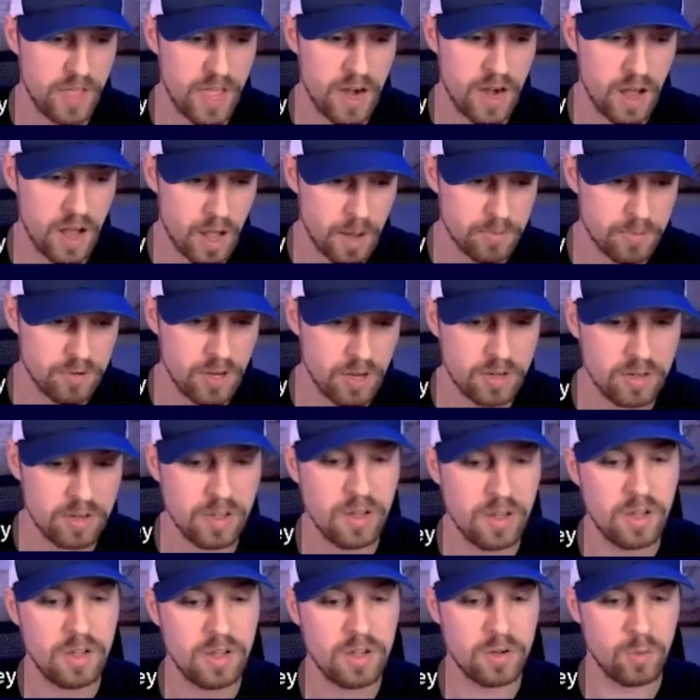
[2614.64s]
that object,
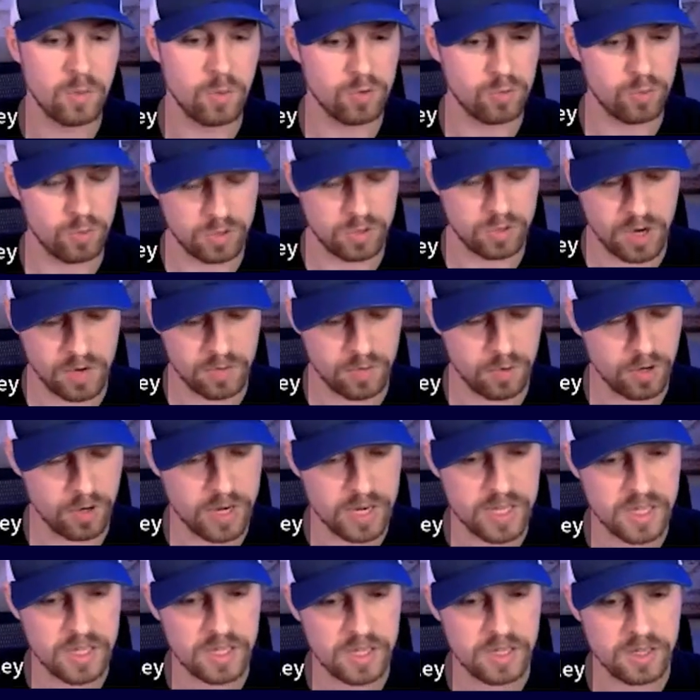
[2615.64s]
which would cover
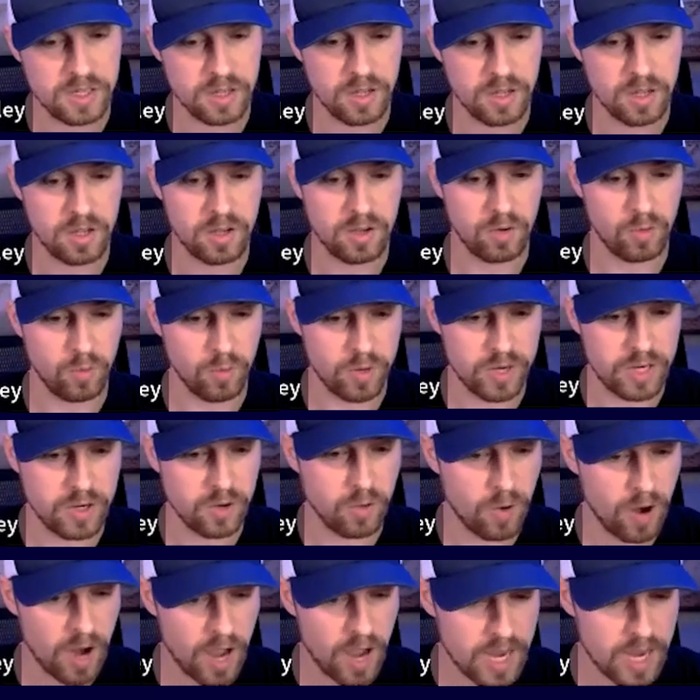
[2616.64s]
any read,
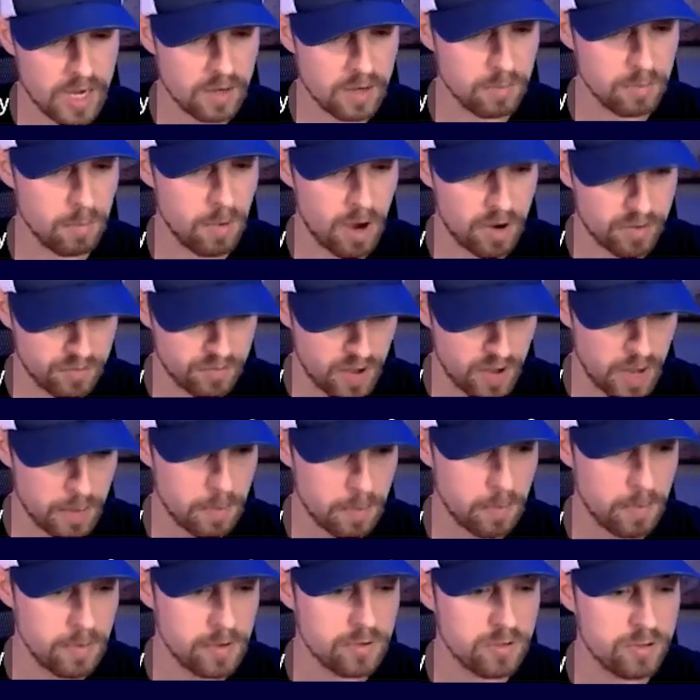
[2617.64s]
write, modify
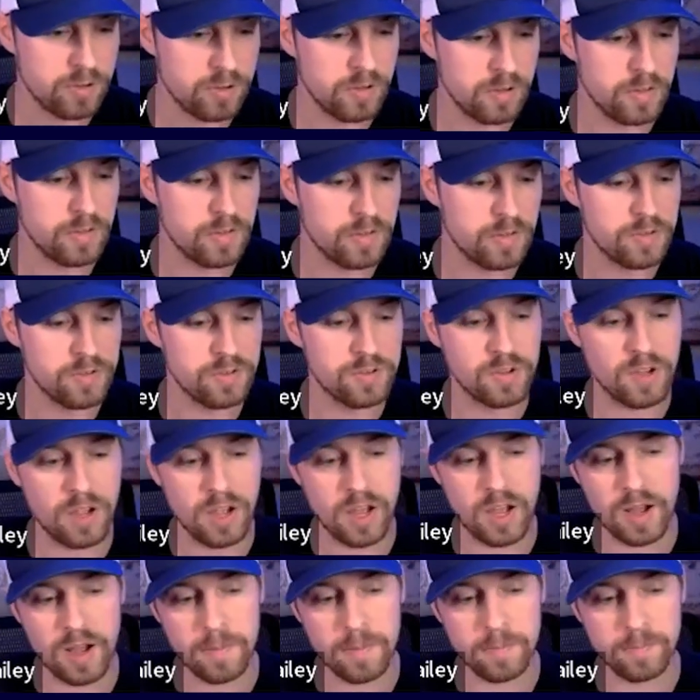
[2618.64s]
permissions,
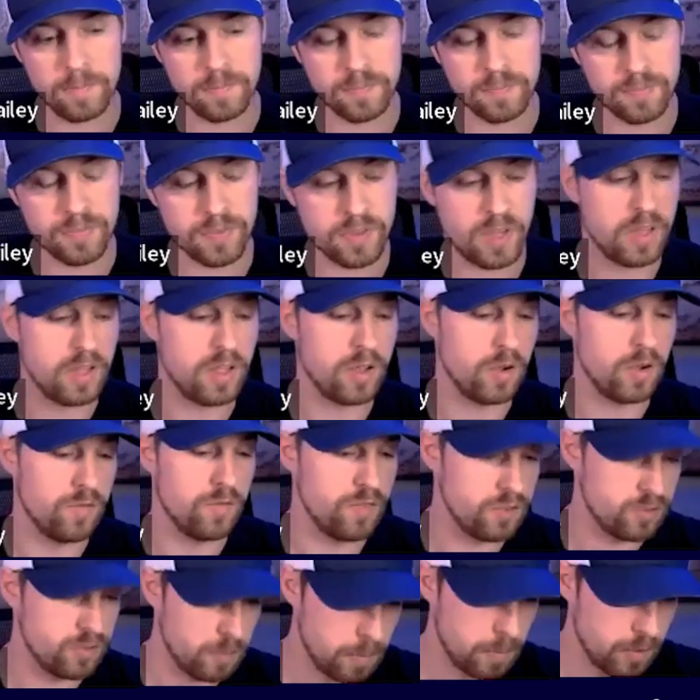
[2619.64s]

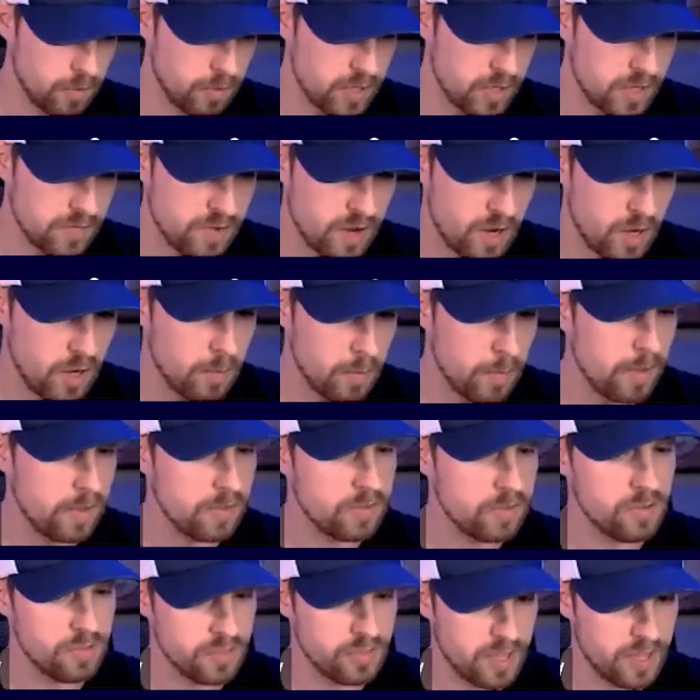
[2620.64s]
visibility of
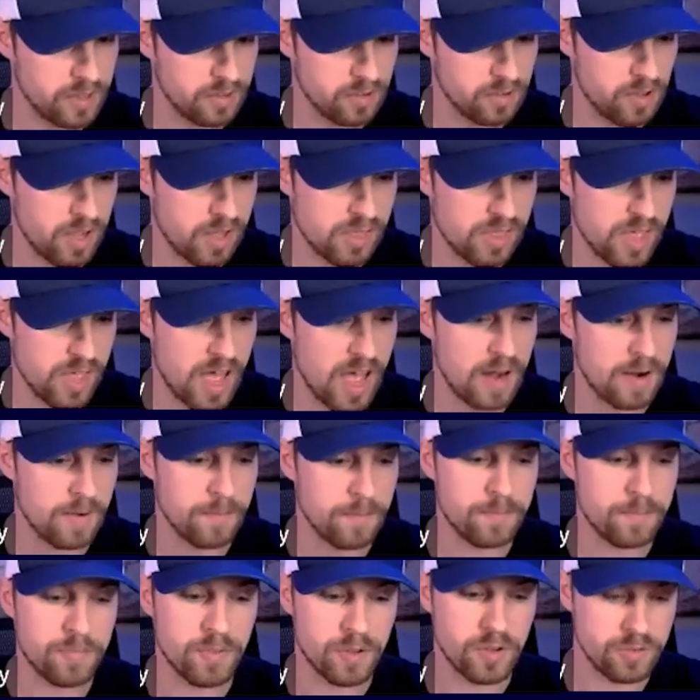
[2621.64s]
elements, and things like that.
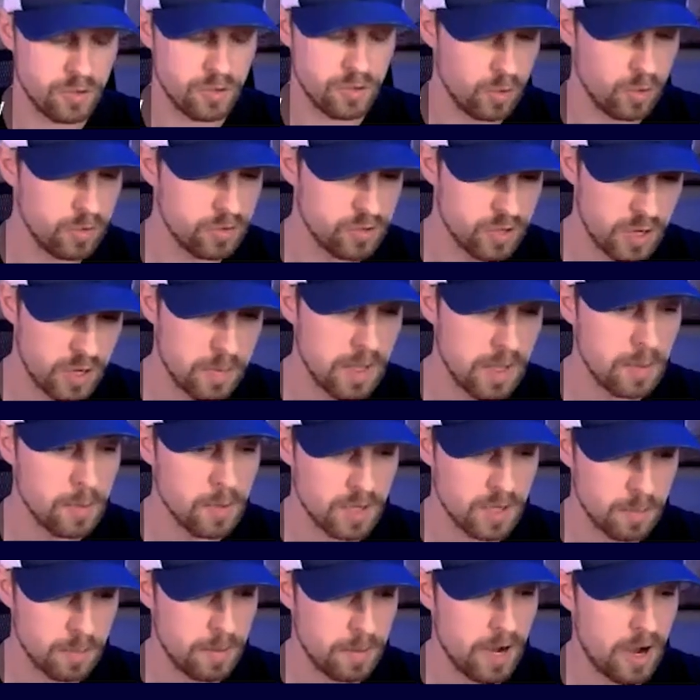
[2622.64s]
So it's going to be able
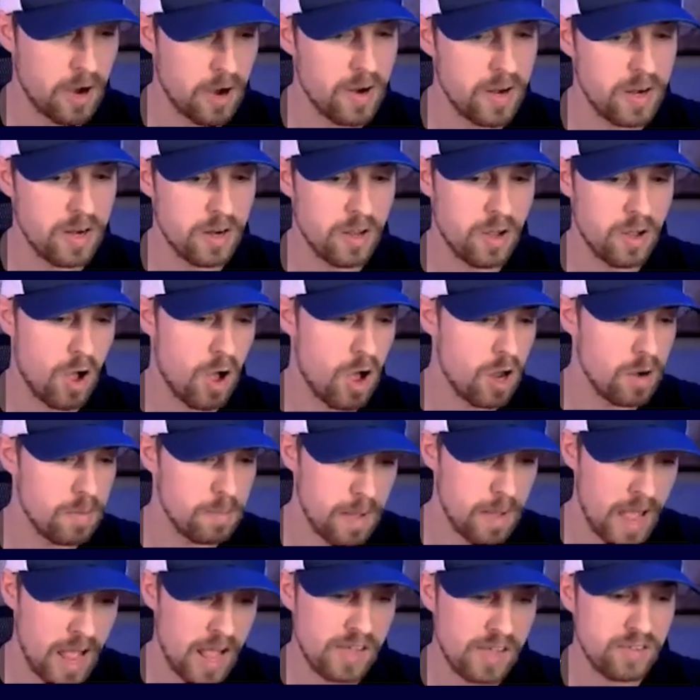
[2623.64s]
to compare it en
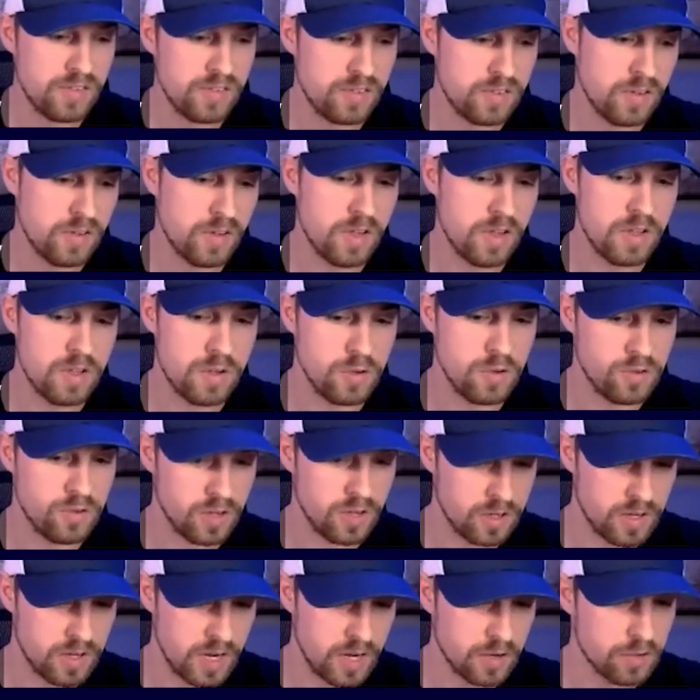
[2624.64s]
masse
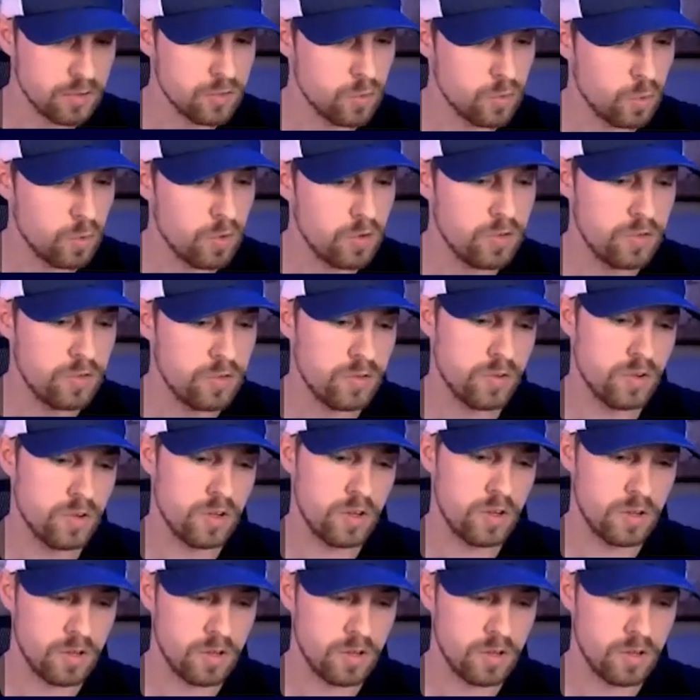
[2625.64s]
using a data source.